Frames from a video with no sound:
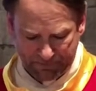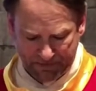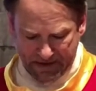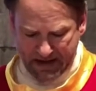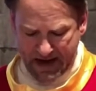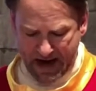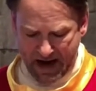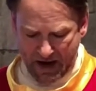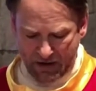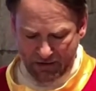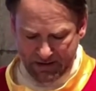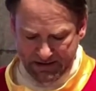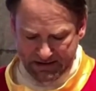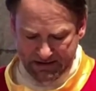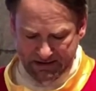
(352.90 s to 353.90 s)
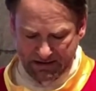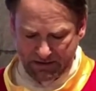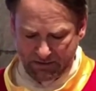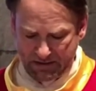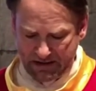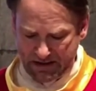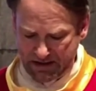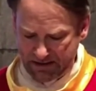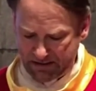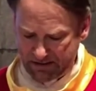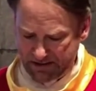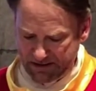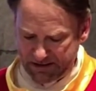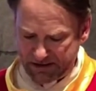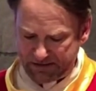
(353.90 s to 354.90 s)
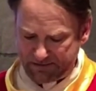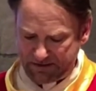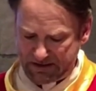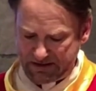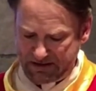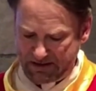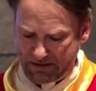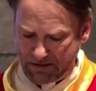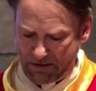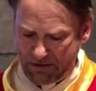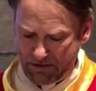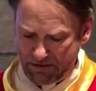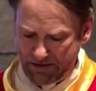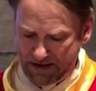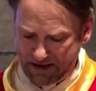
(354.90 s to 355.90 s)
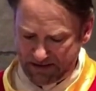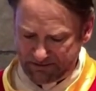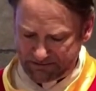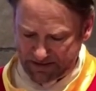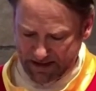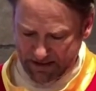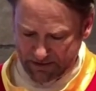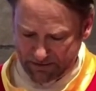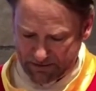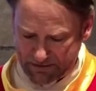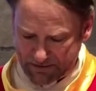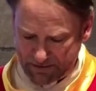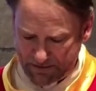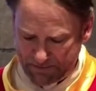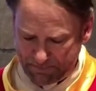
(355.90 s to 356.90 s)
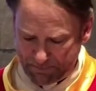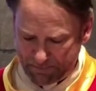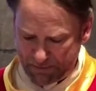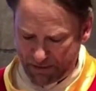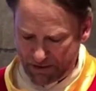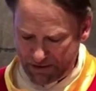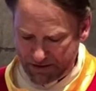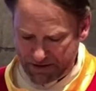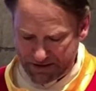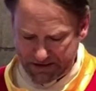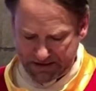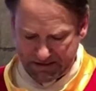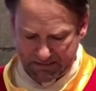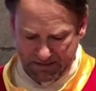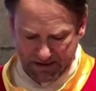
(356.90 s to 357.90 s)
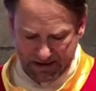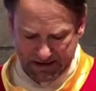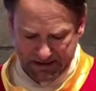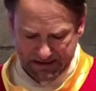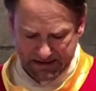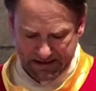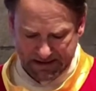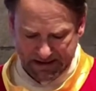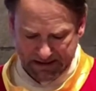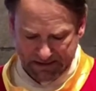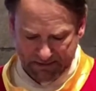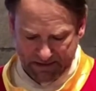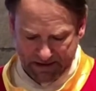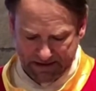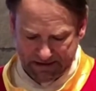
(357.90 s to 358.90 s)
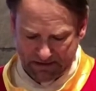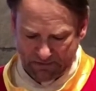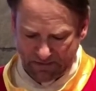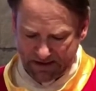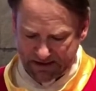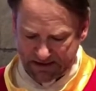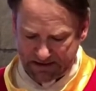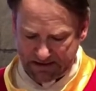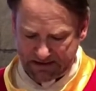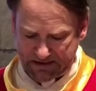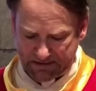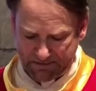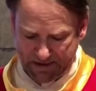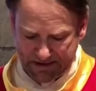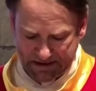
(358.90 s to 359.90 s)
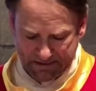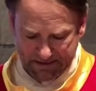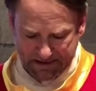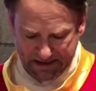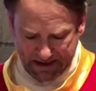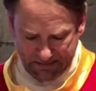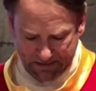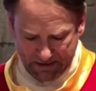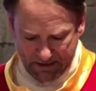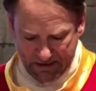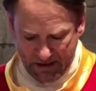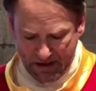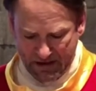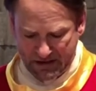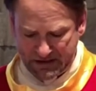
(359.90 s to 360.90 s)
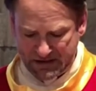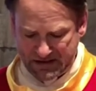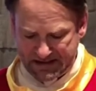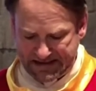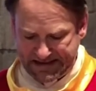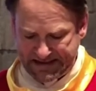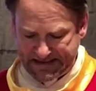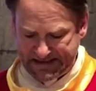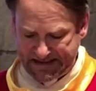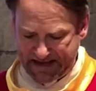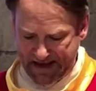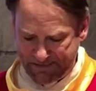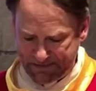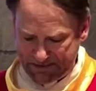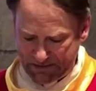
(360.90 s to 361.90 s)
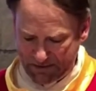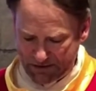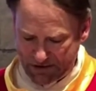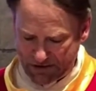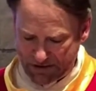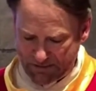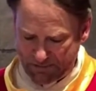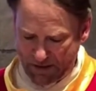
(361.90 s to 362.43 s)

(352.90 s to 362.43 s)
And how is it that we hear each of us in our own native language? Parthians, Medes, Elamites, and residents of Mesopotamia, Judea and Cappadocia,